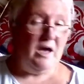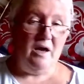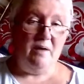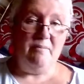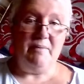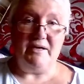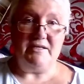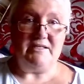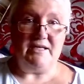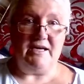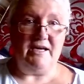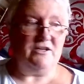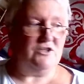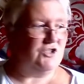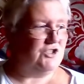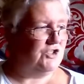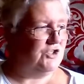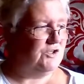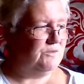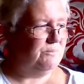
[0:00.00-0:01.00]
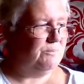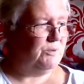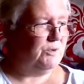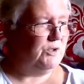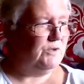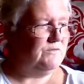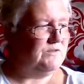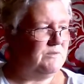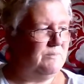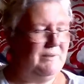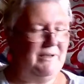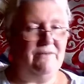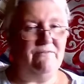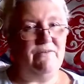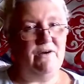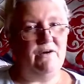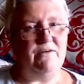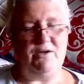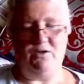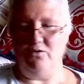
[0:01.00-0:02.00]
But it should prove to be a
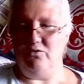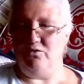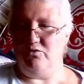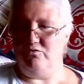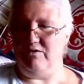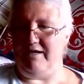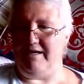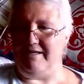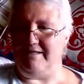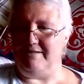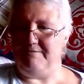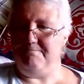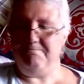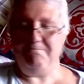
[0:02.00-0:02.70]
very good read.